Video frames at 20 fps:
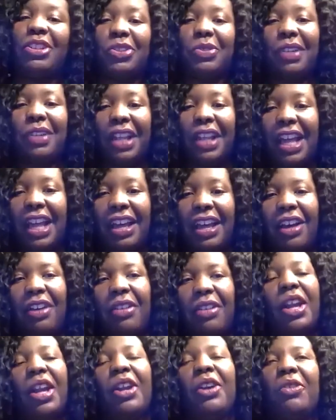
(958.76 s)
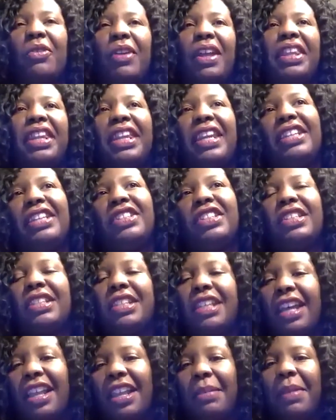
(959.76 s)
you love rather than just mm-hmm.
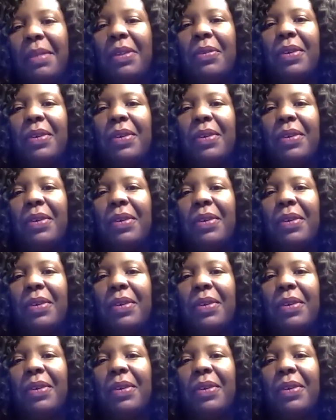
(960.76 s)
telling me